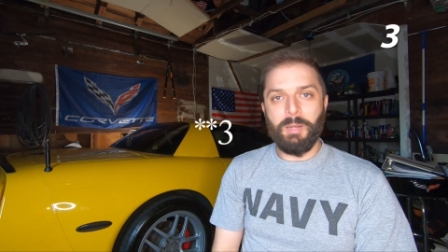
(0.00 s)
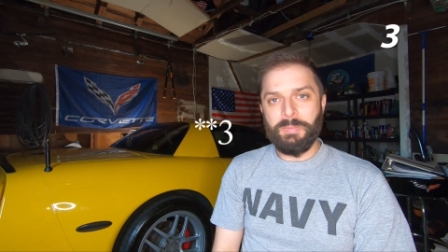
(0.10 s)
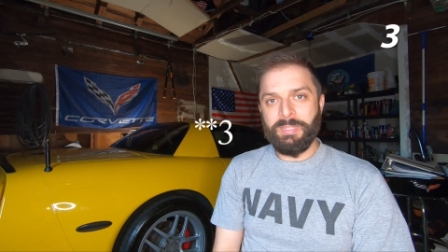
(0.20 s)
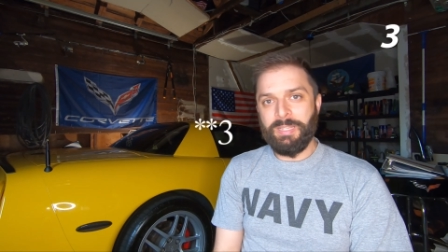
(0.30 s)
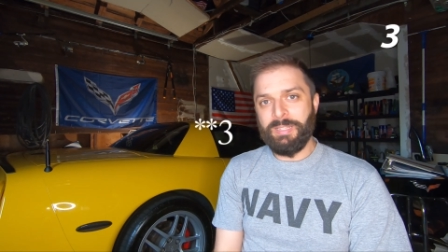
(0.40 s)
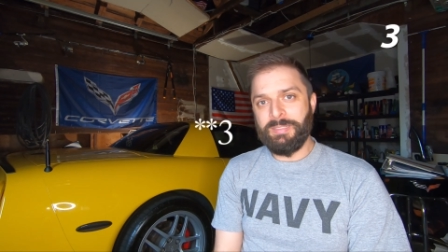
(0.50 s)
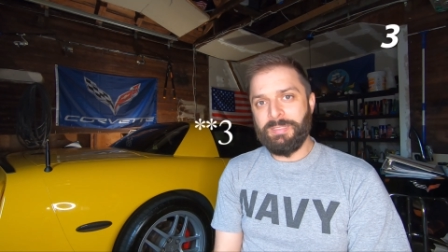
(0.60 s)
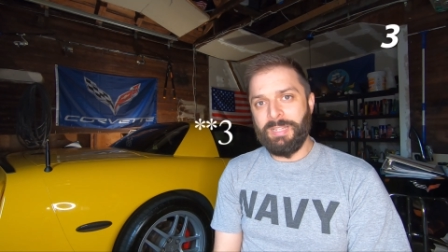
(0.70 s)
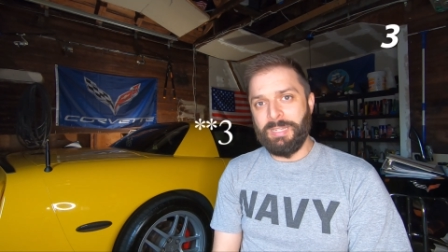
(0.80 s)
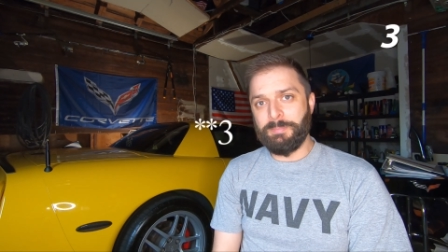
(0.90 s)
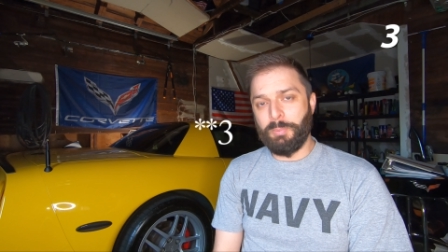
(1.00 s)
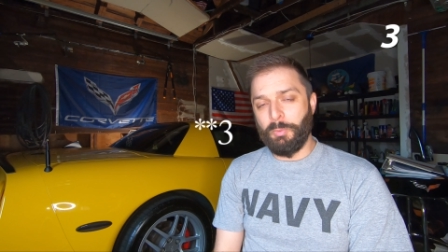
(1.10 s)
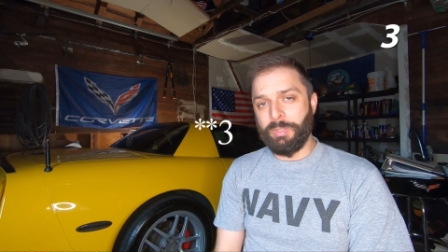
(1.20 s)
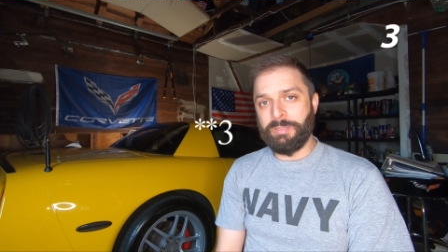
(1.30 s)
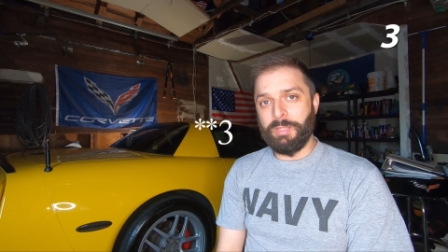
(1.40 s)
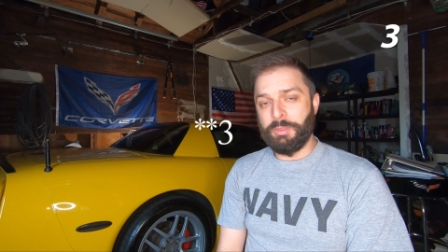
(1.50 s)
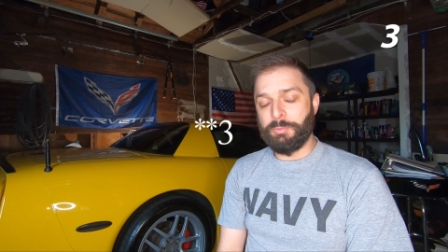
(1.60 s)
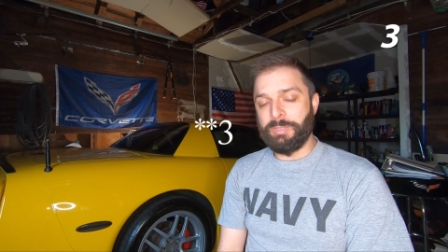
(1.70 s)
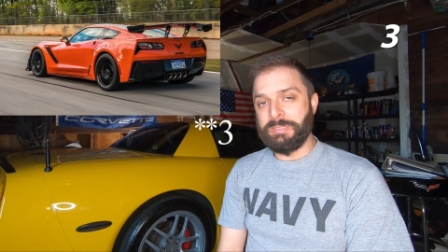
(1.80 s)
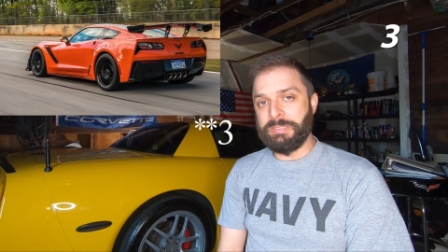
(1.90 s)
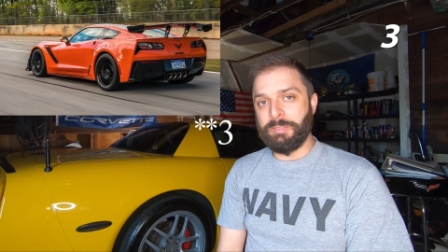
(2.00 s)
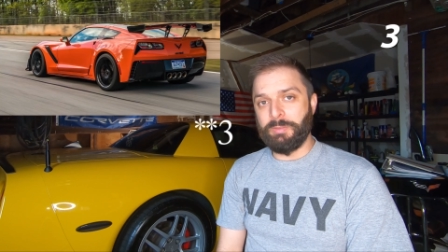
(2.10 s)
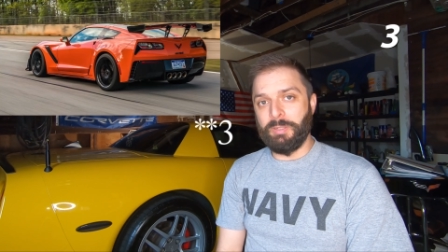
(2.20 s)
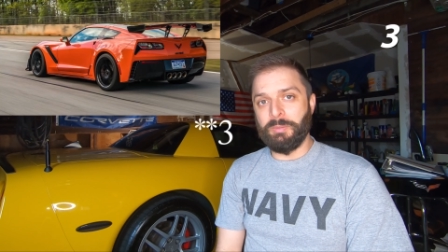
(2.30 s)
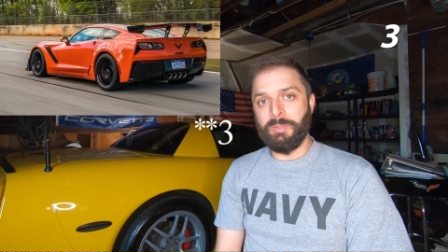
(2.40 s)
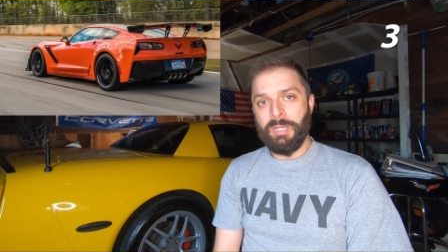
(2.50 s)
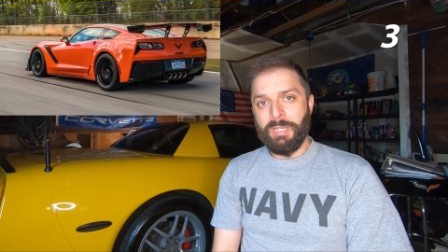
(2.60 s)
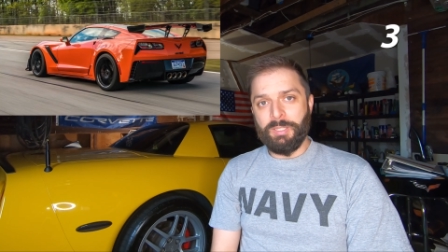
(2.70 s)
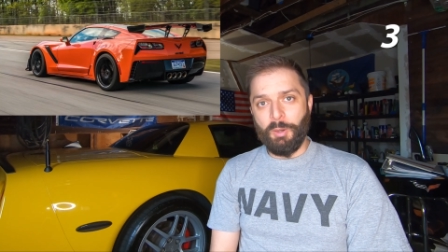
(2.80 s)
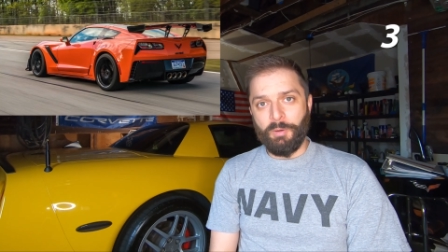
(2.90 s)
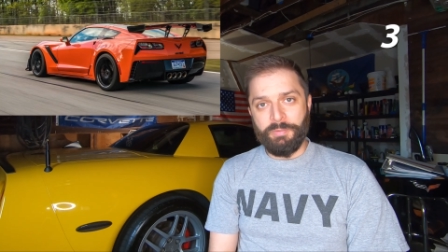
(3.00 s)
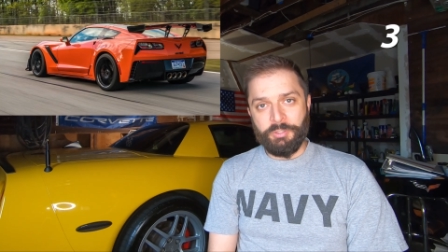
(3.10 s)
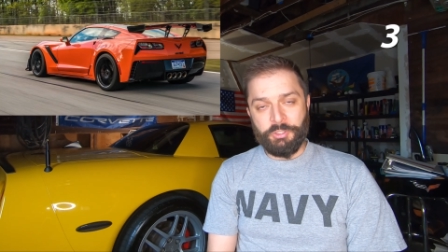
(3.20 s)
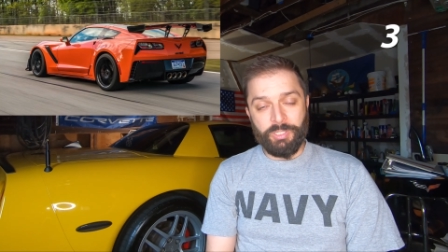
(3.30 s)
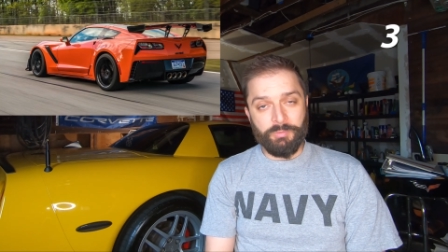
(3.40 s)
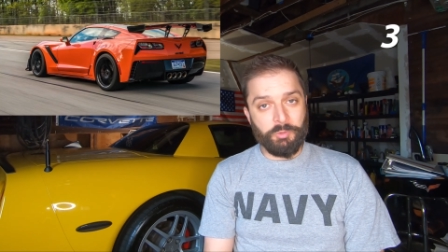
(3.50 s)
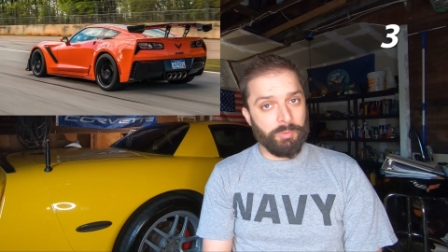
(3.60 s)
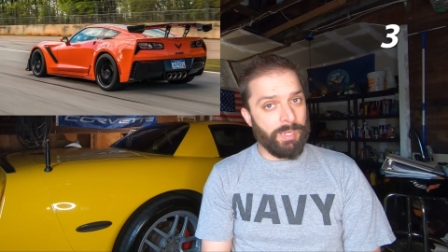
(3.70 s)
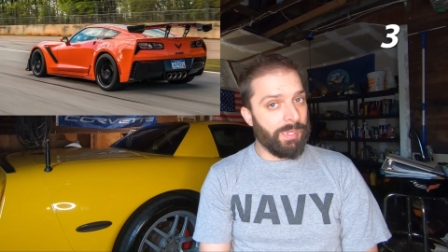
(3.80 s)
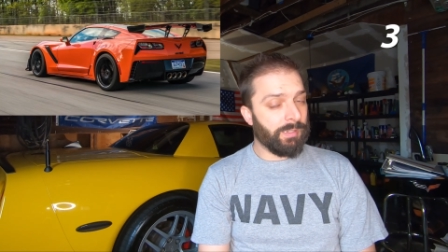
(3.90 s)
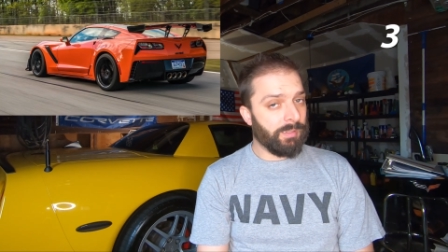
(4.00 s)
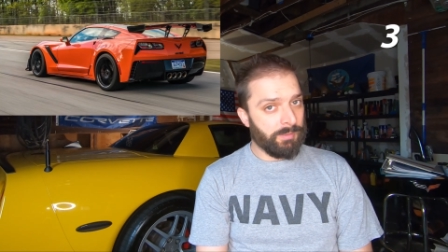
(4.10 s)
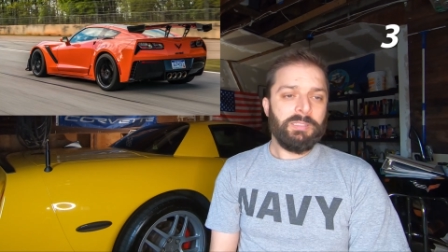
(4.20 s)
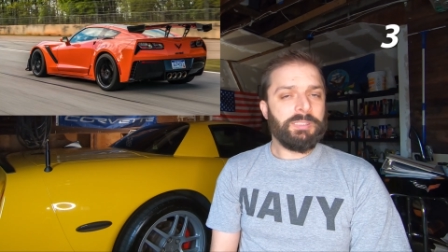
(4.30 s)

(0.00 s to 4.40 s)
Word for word: coming in at 0.30 coefficient of drag.